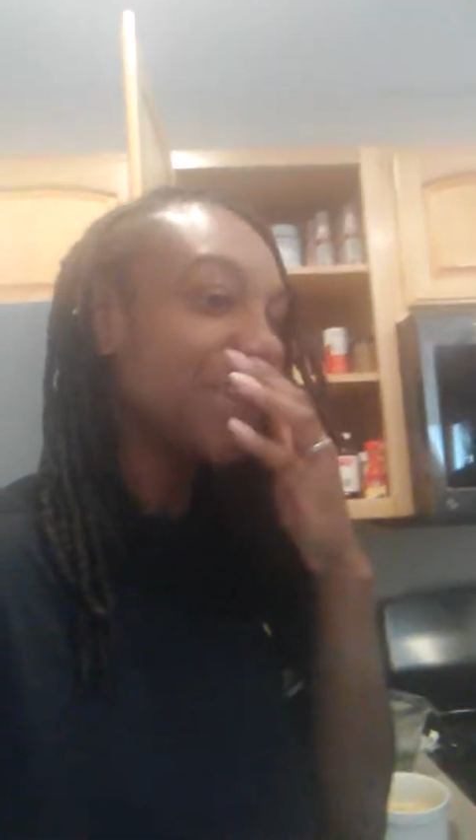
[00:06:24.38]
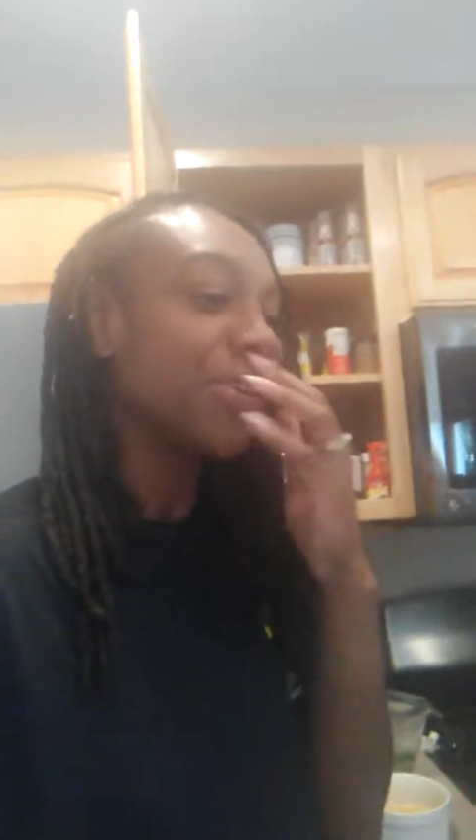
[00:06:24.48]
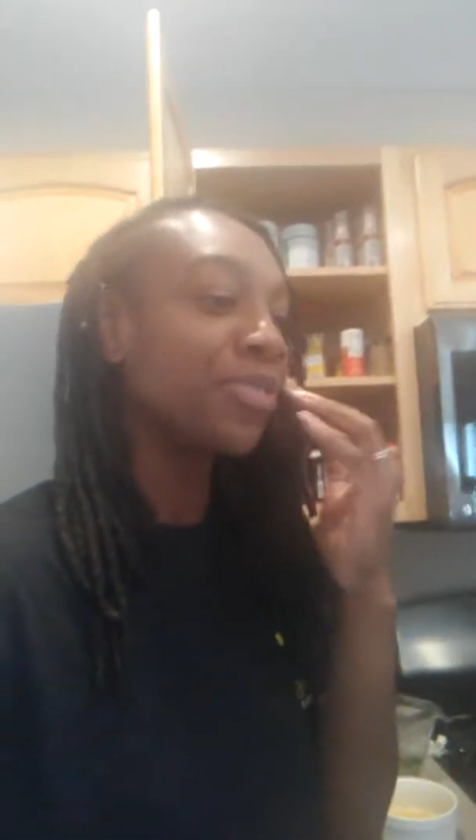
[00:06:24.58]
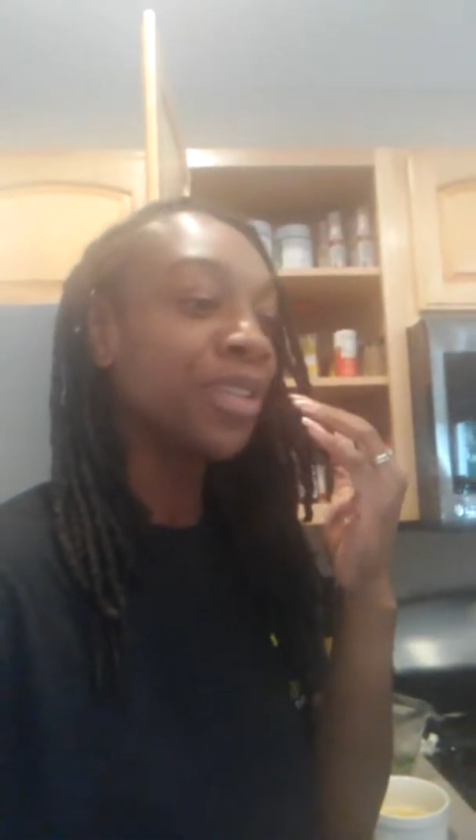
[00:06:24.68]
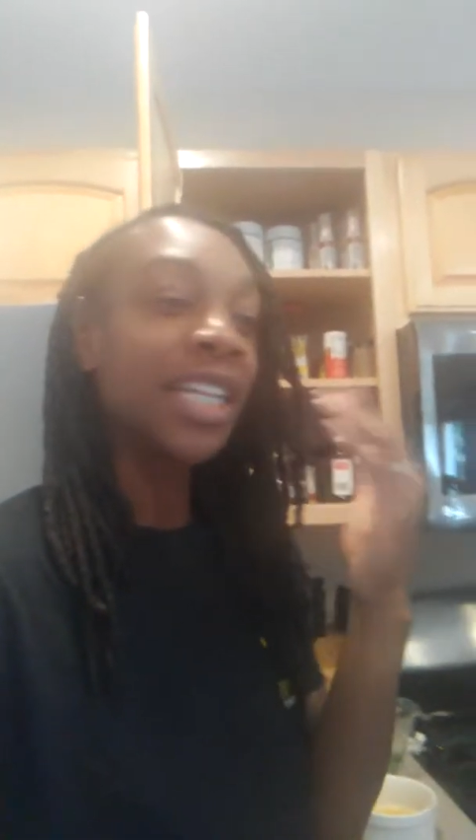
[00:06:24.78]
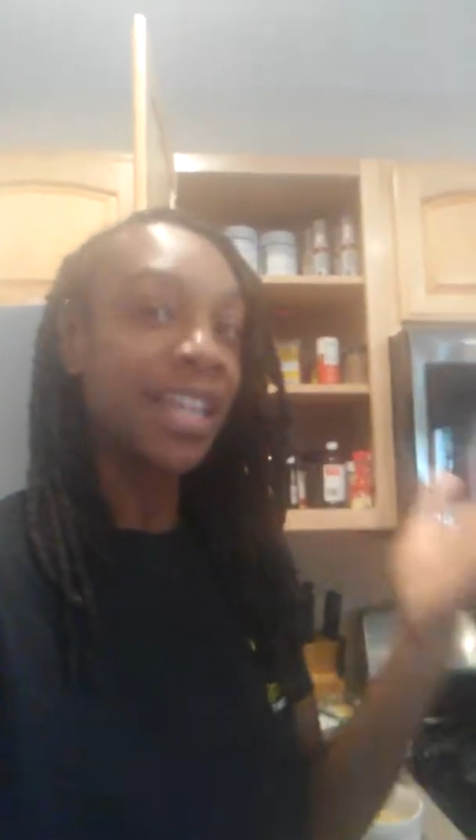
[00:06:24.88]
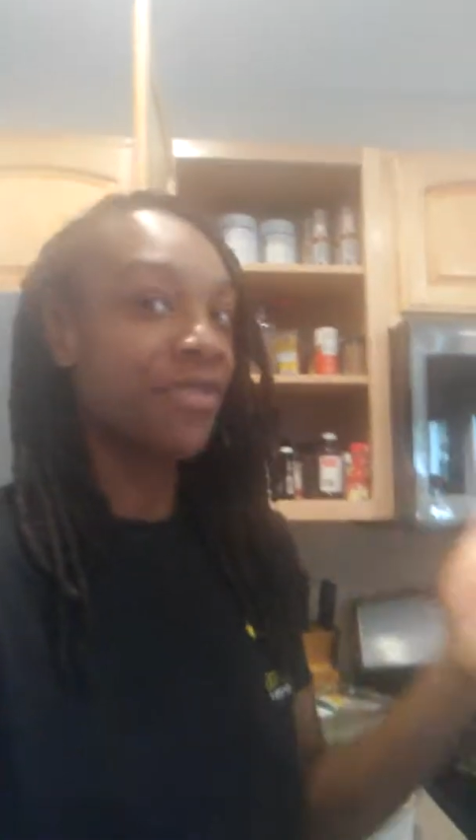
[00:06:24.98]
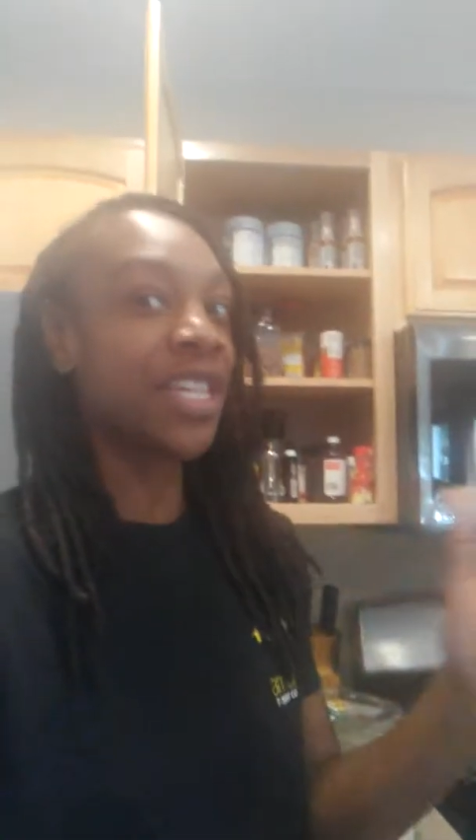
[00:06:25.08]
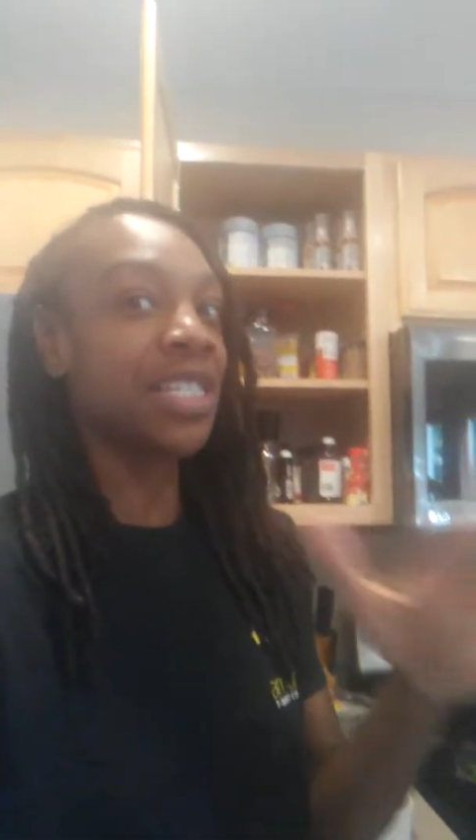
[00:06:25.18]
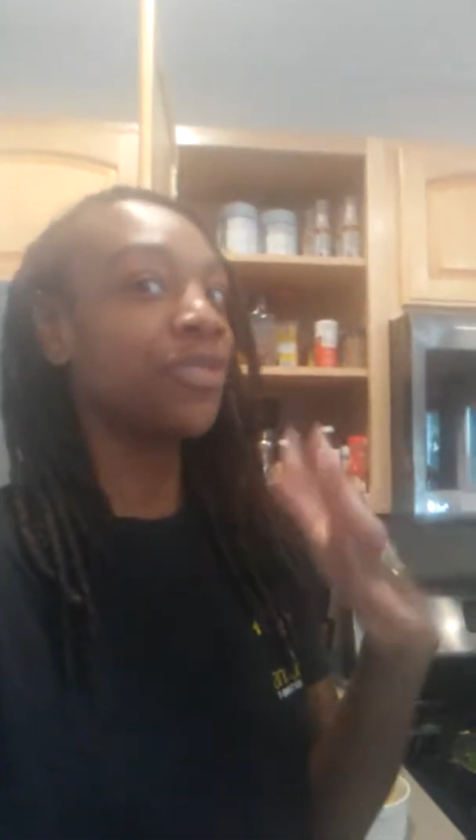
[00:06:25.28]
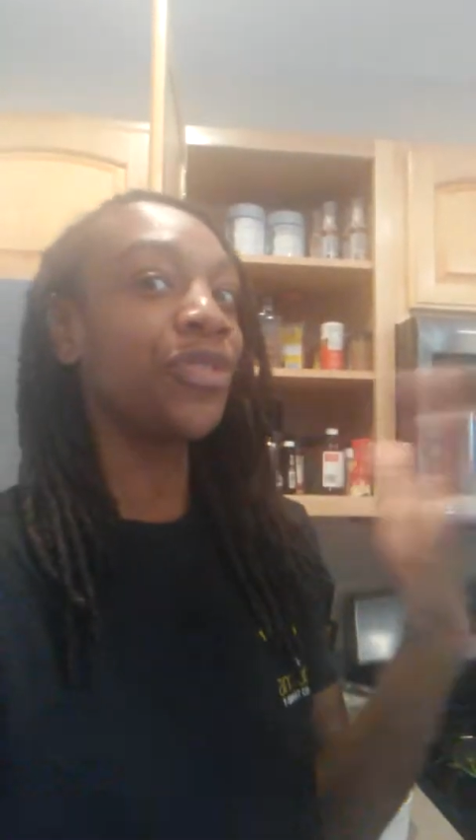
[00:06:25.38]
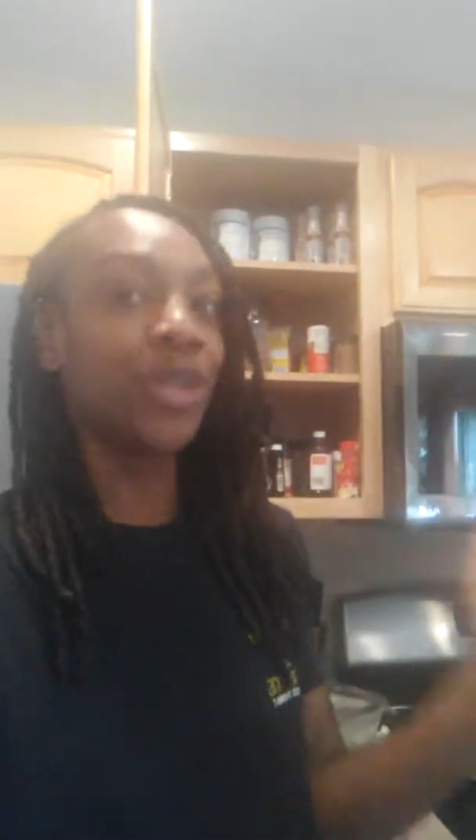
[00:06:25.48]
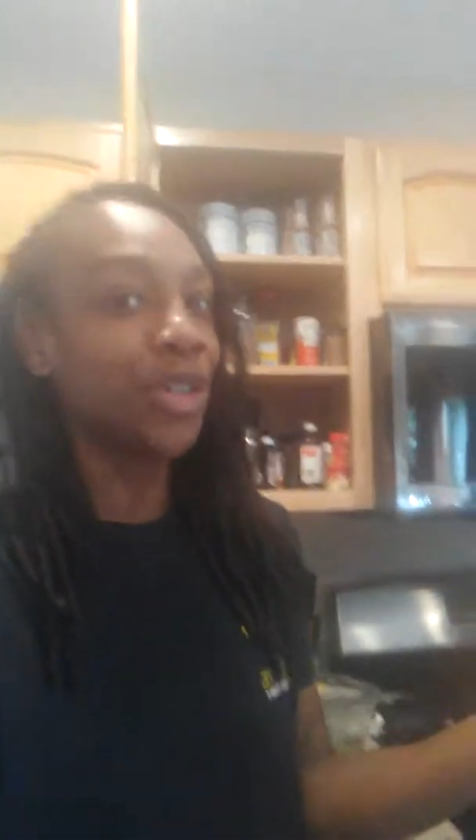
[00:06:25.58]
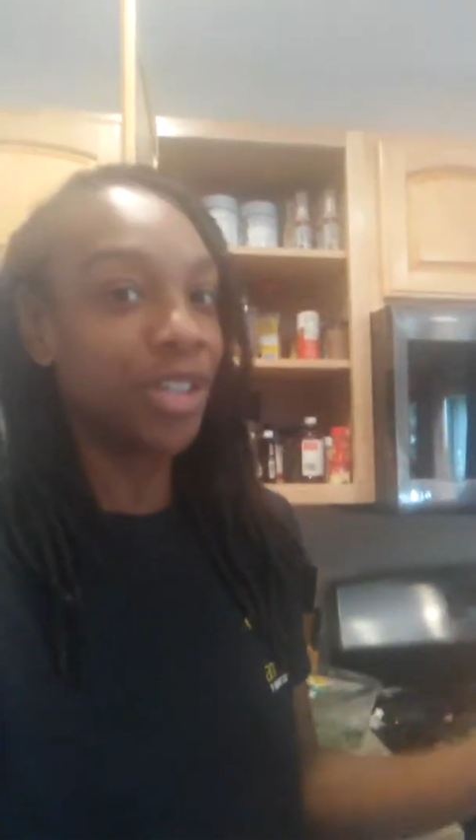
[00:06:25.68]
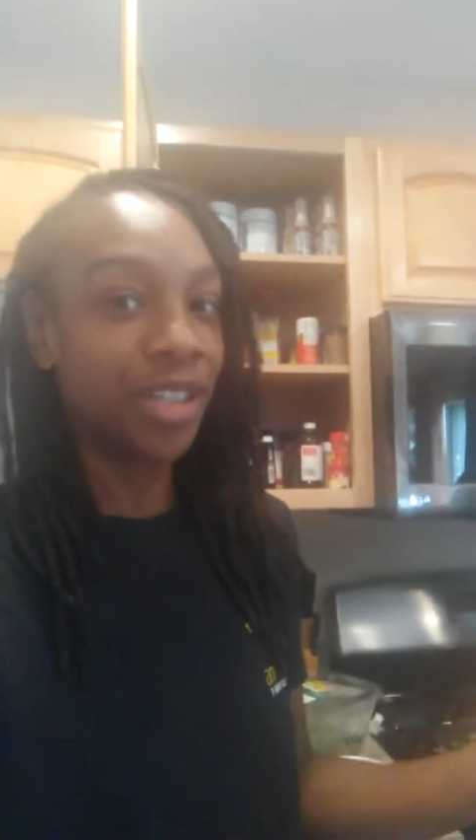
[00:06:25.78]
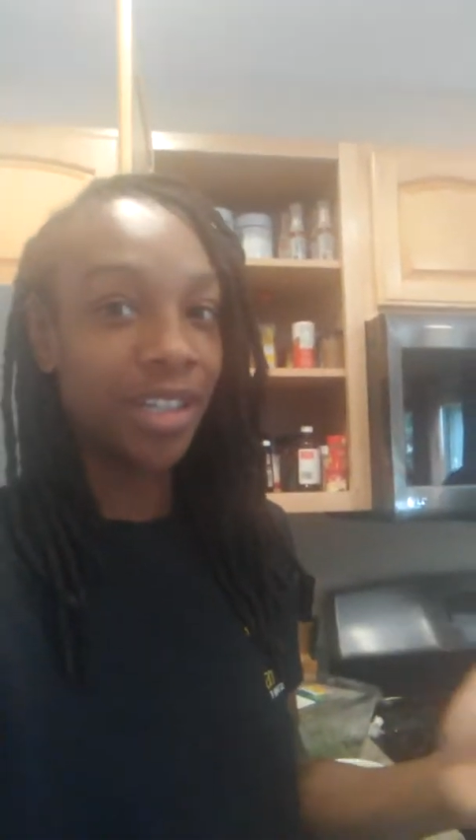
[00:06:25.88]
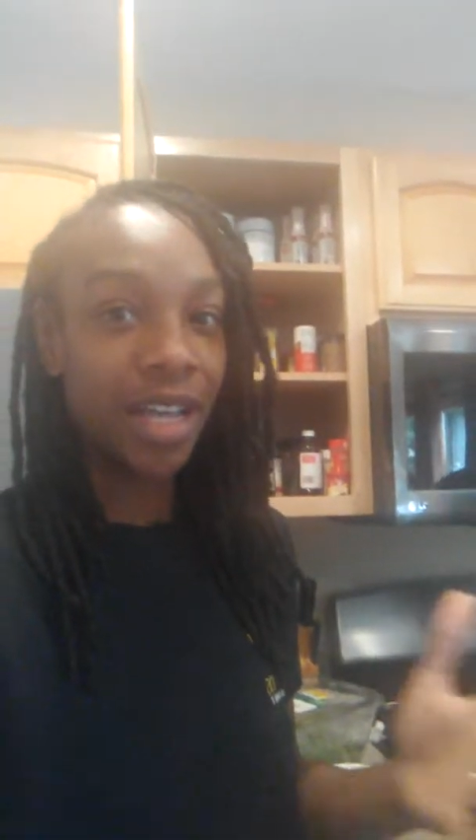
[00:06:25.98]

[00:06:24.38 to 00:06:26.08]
you've lived this full